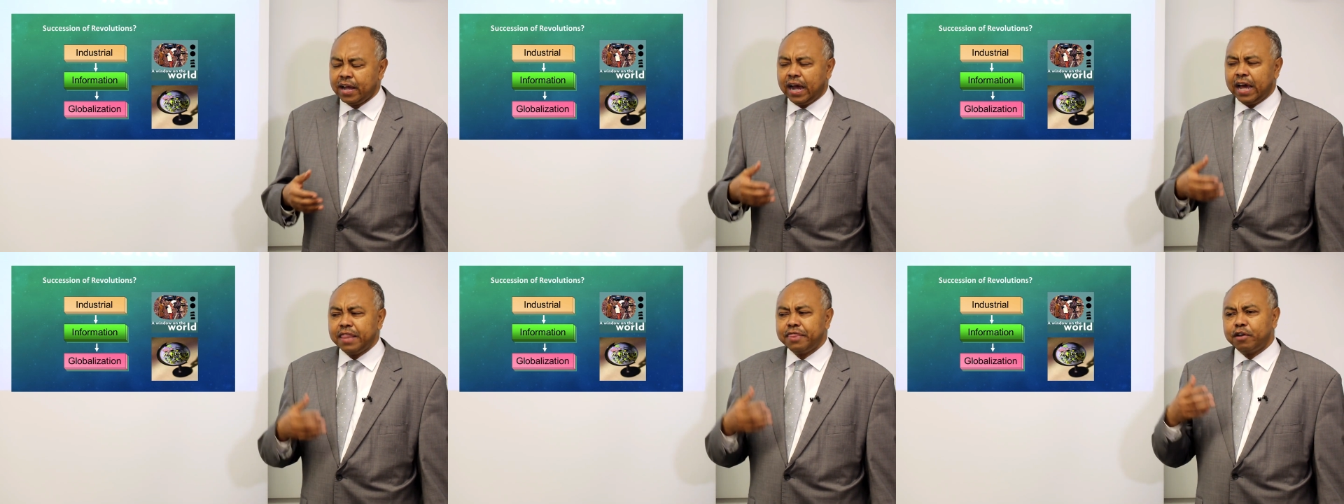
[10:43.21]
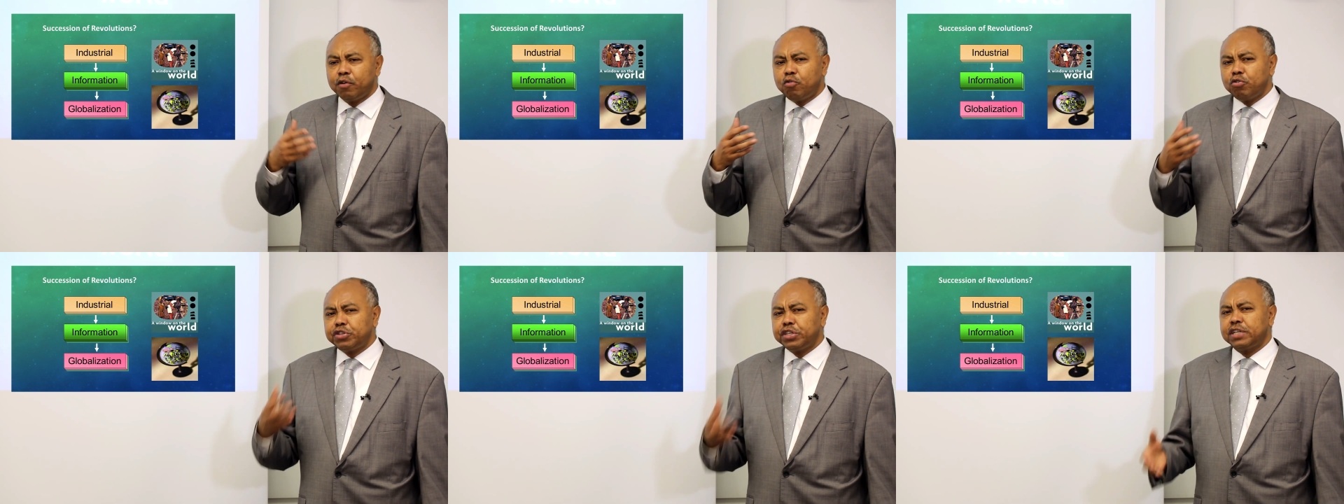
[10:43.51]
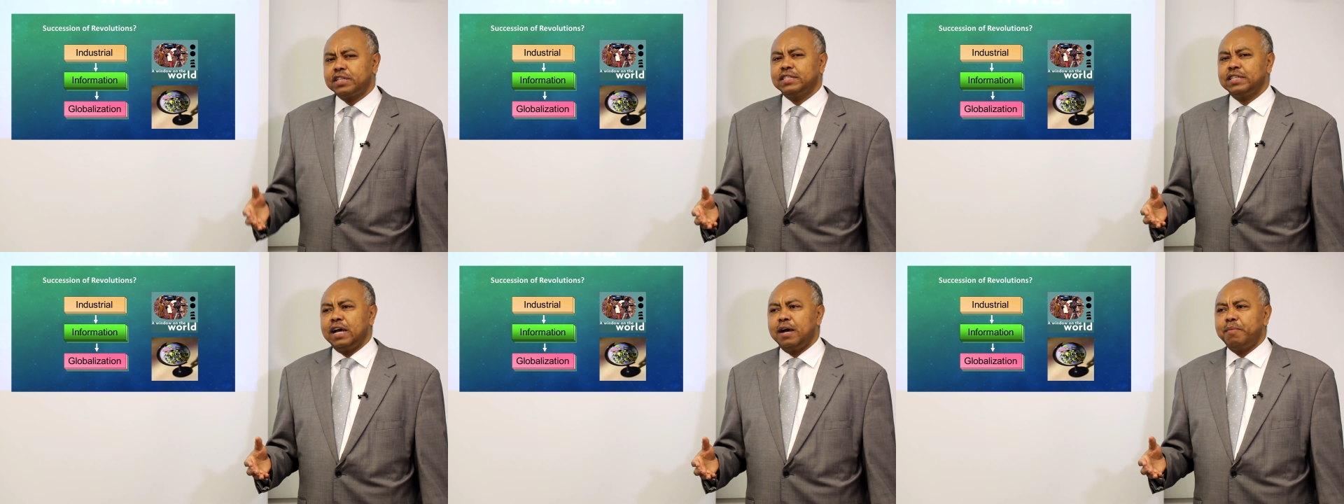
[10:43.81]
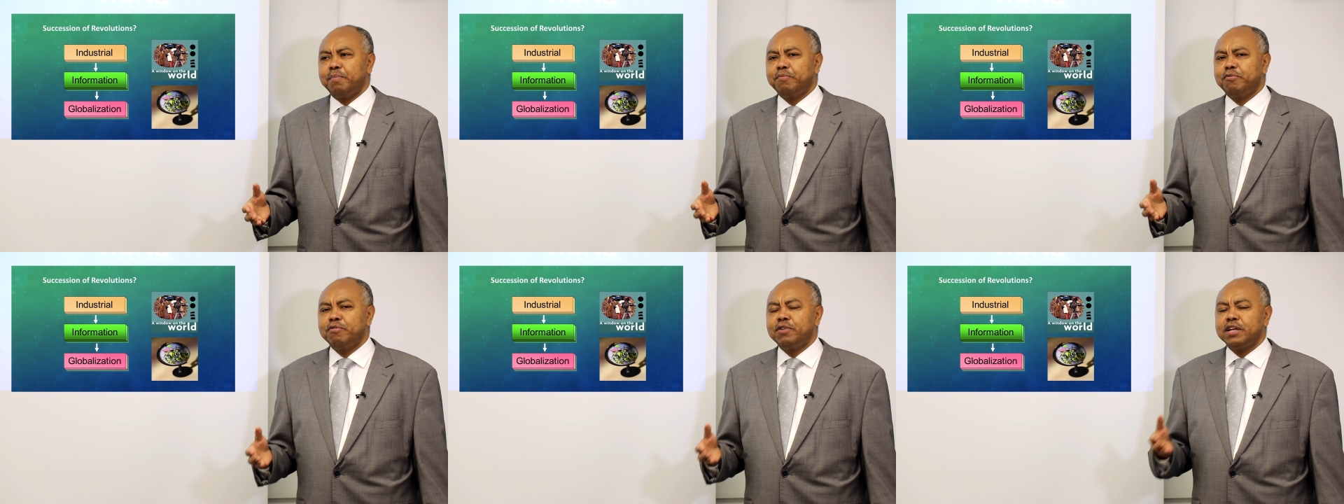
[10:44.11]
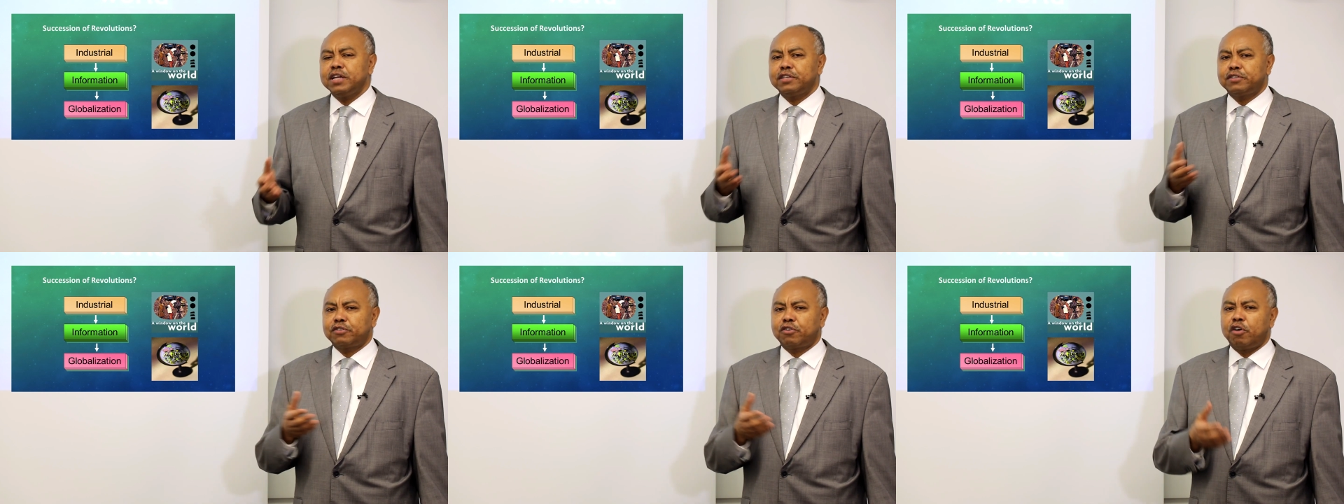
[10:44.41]
And the good
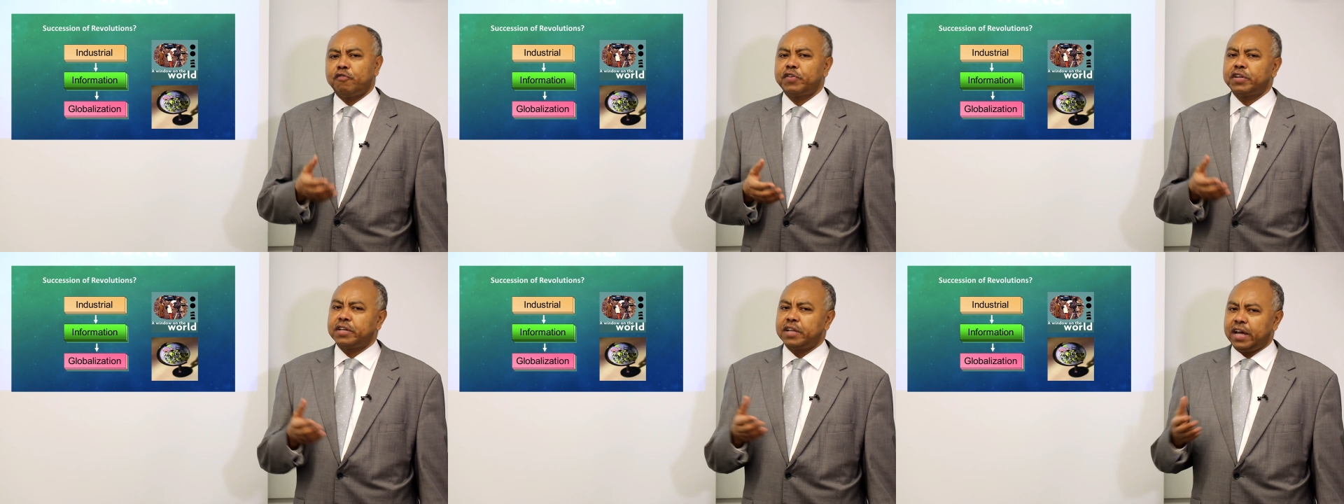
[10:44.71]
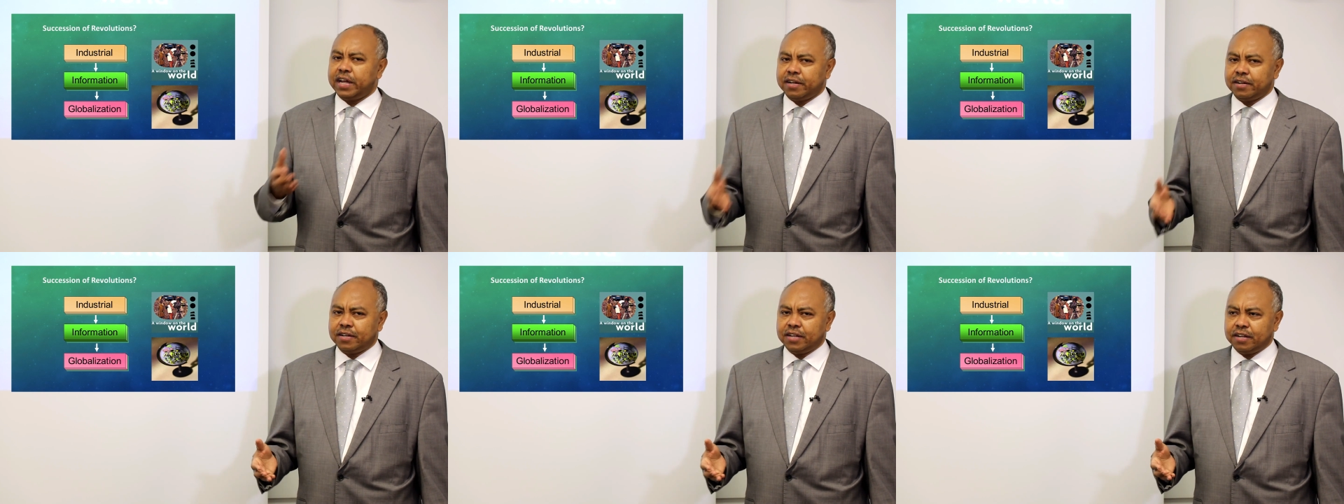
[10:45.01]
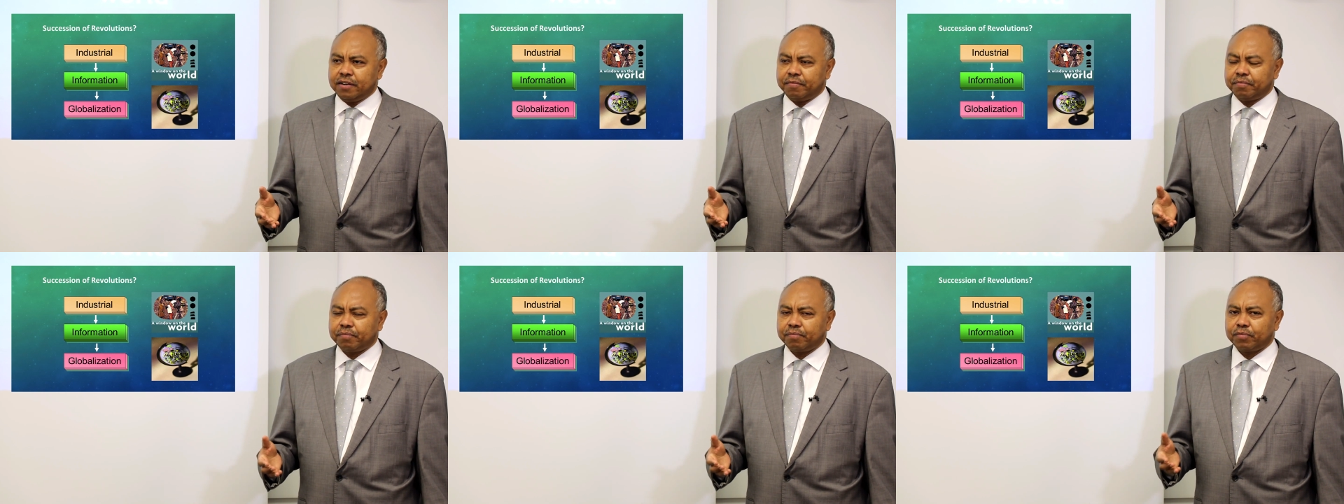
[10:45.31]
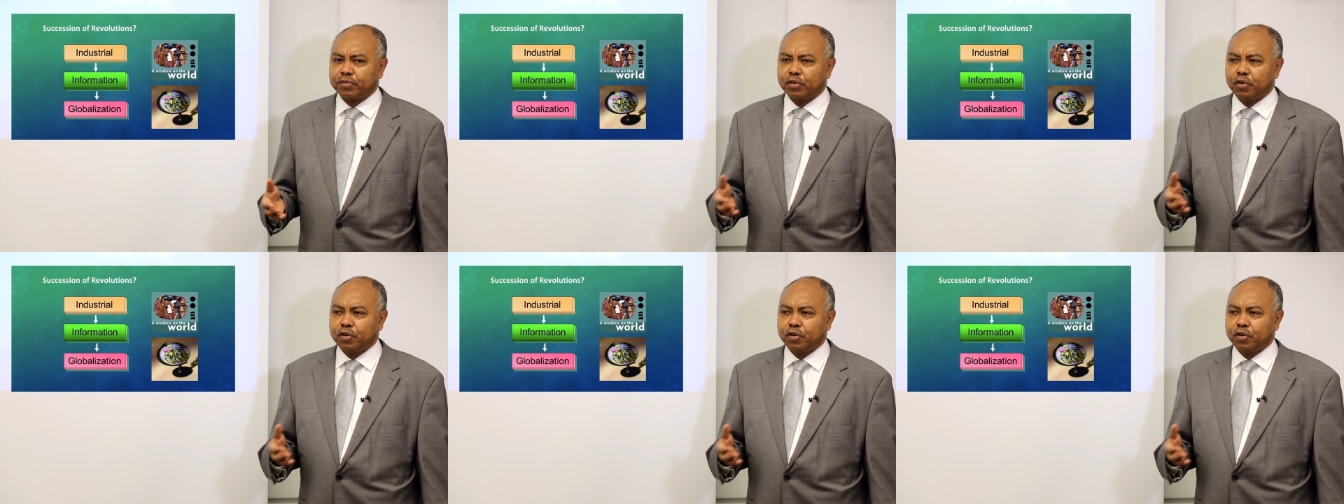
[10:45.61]
example is COVID-19.